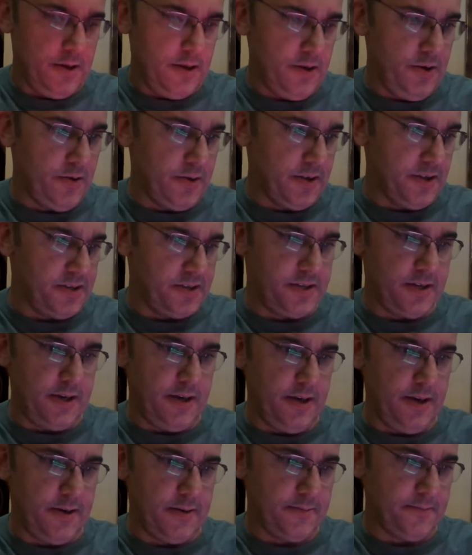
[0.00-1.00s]
you can
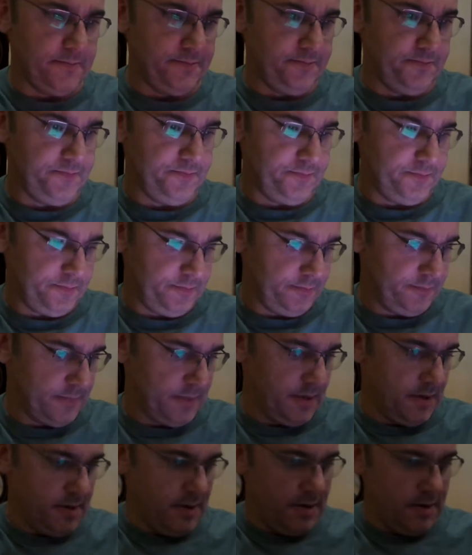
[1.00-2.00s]
see
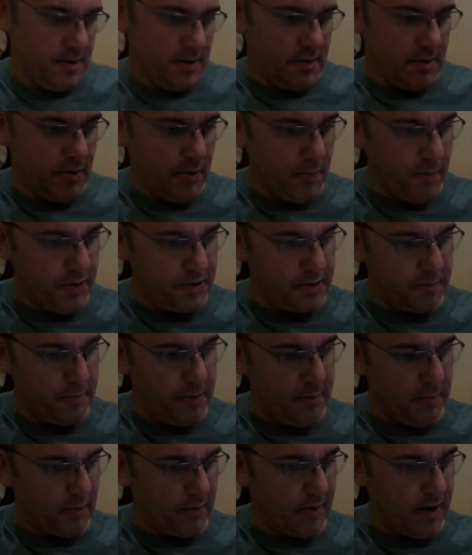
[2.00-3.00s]
a whole bunch of
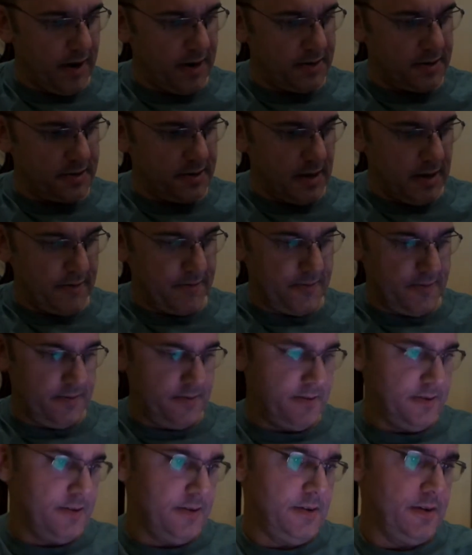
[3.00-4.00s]
people writing stuff.
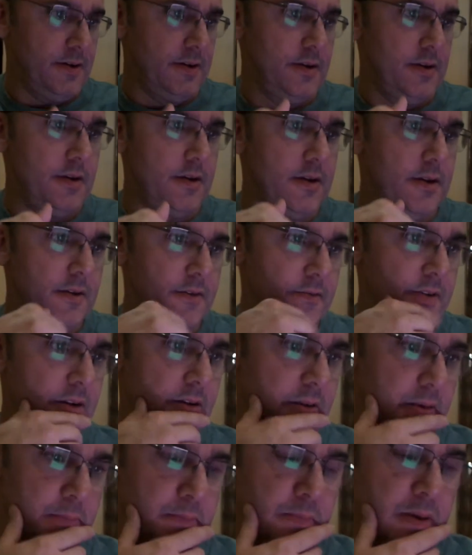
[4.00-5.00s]

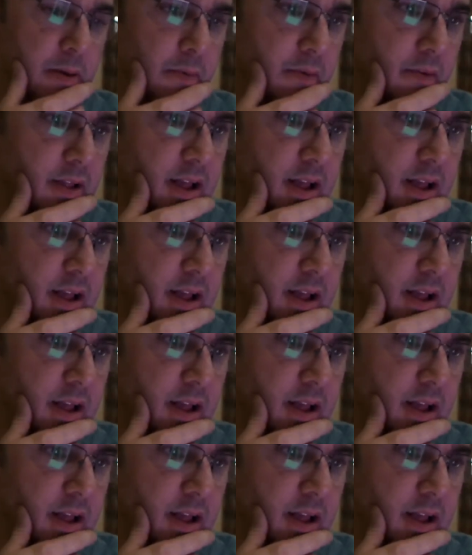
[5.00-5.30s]
Very a